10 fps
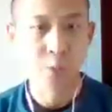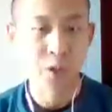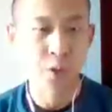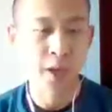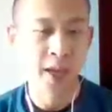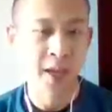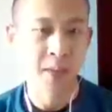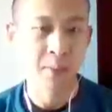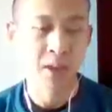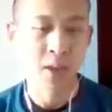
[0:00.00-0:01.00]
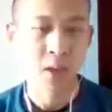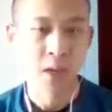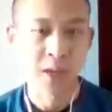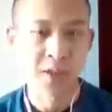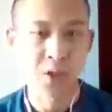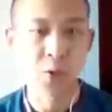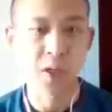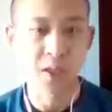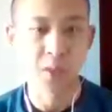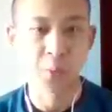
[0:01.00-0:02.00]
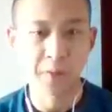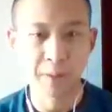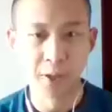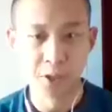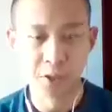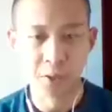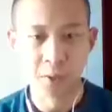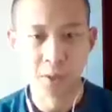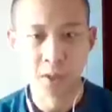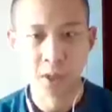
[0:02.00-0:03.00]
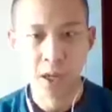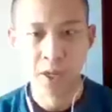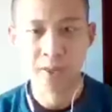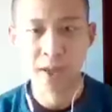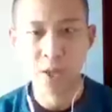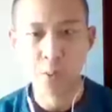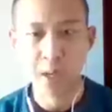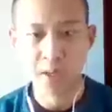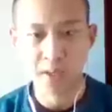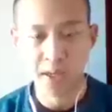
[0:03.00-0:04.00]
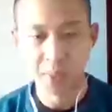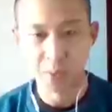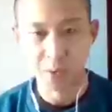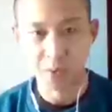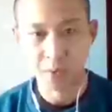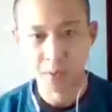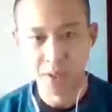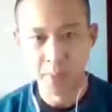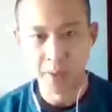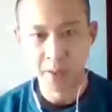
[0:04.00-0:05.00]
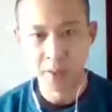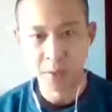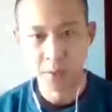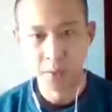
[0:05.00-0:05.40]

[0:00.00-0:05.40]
you can't hit me until you get to the whiff punish zone, and then you make the next move. Does that make sense?